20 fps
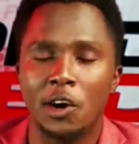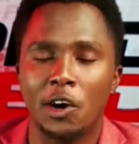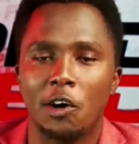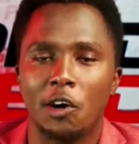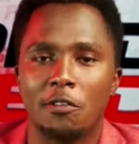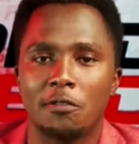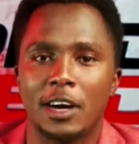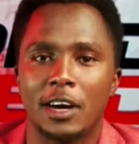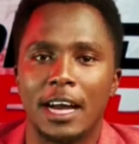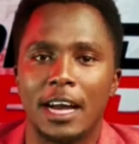
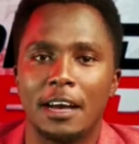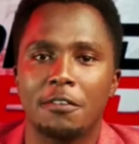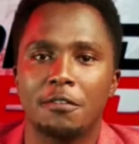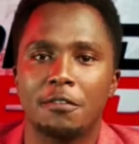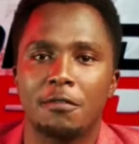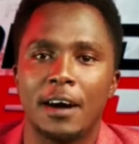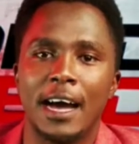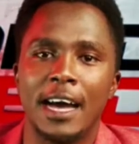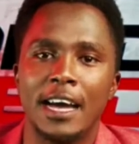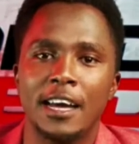over a
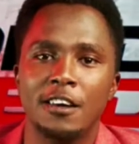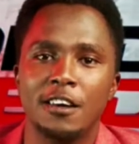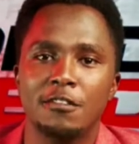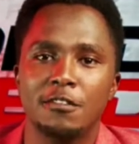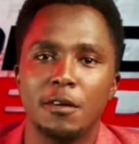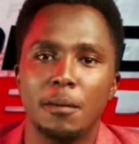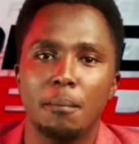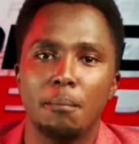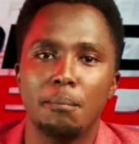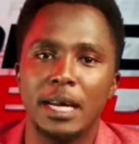
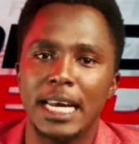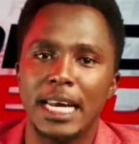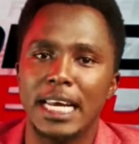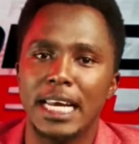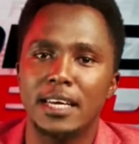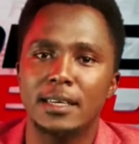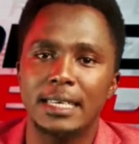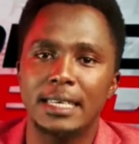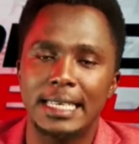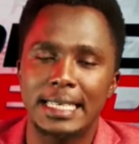5
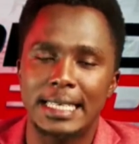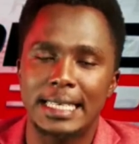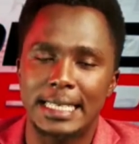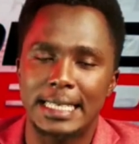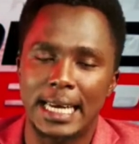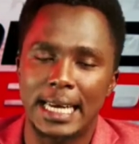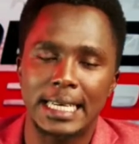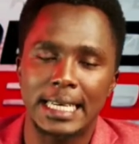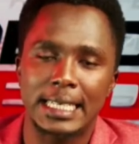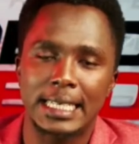million
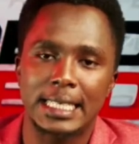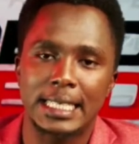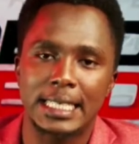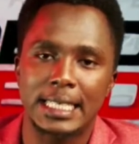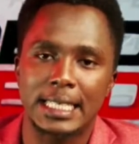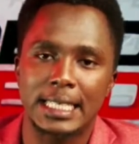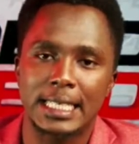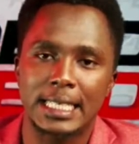debt.